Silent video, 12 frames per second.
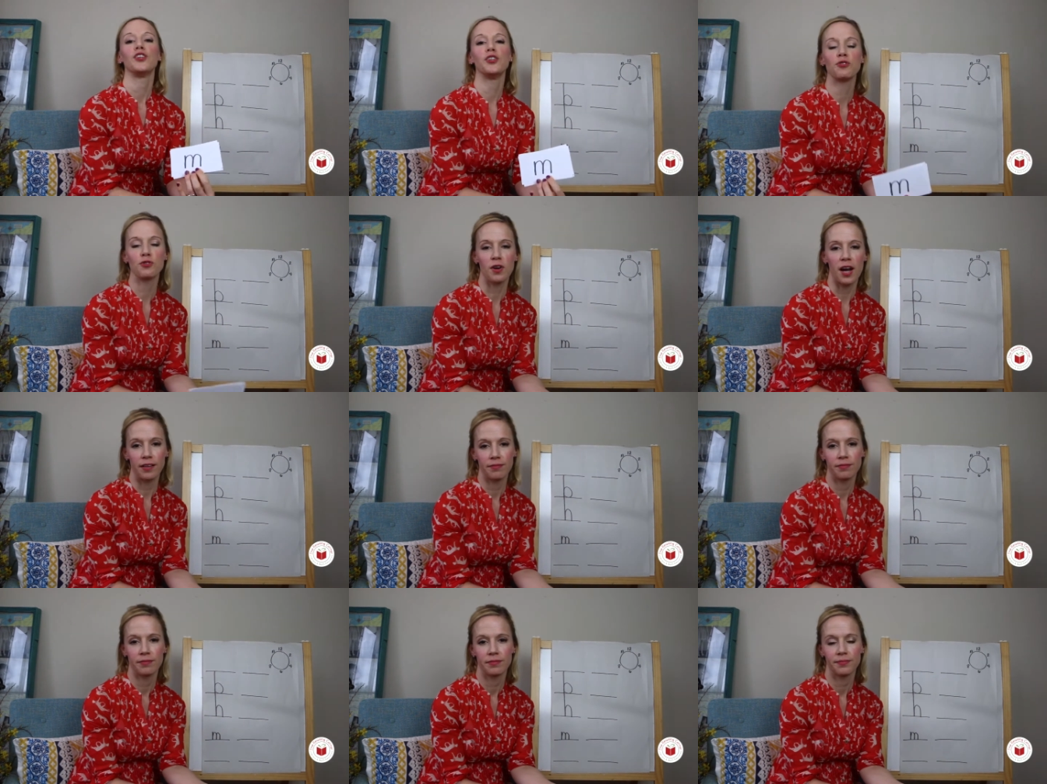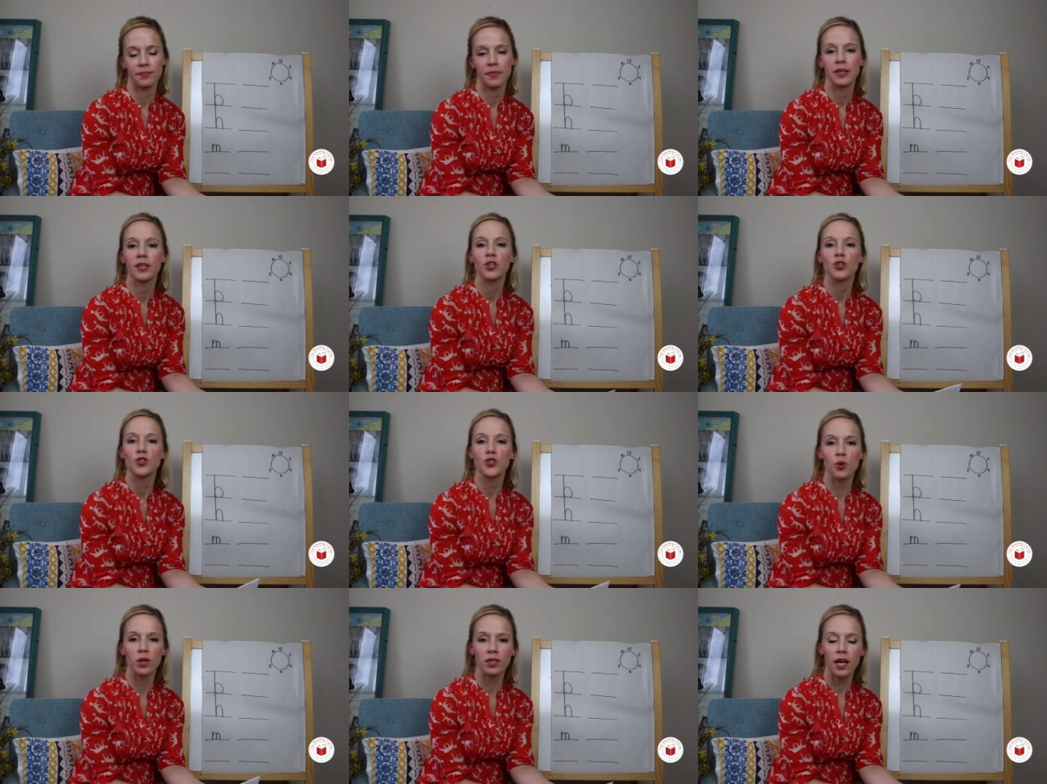You try.
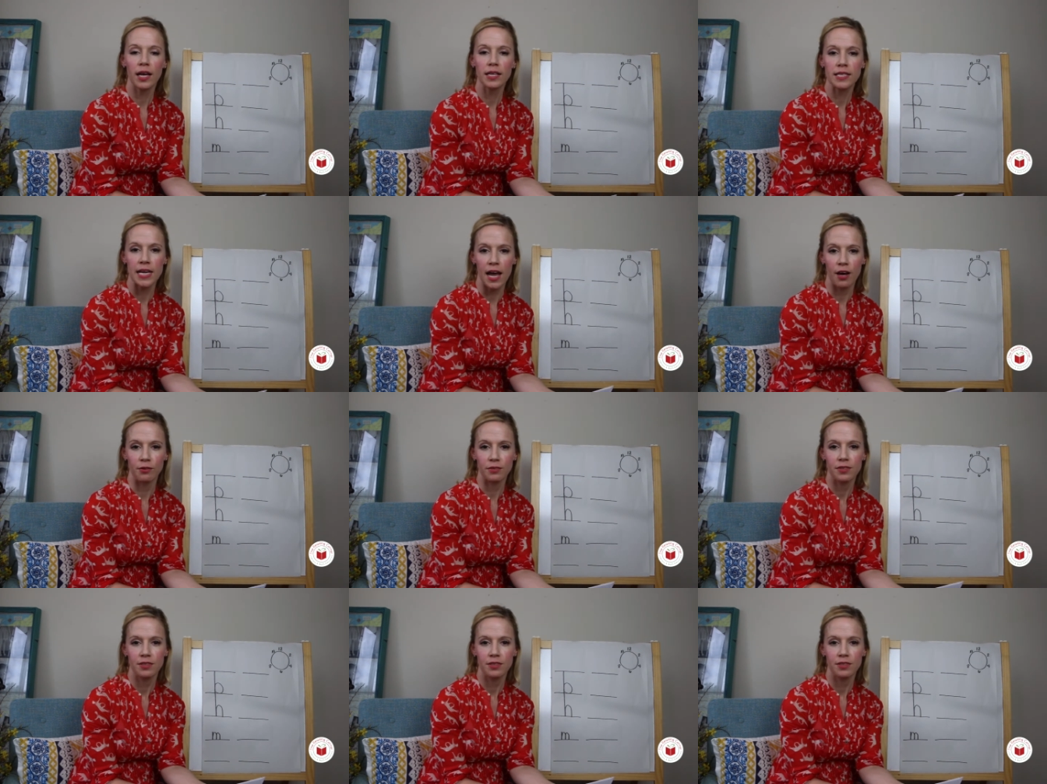Short line down,